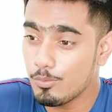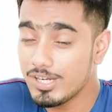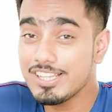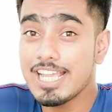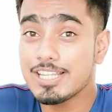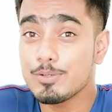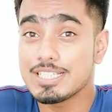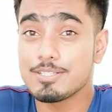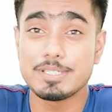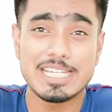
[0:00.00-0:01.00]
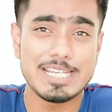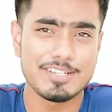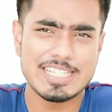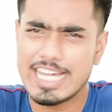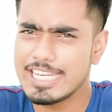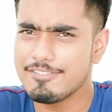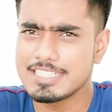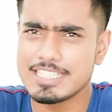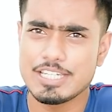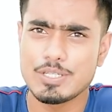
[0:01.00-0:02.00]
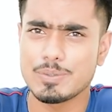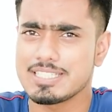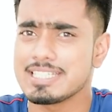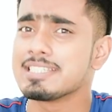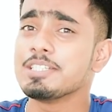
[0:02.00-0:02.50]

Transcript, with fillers: now one of the other ways of dealing with uneven skin tones is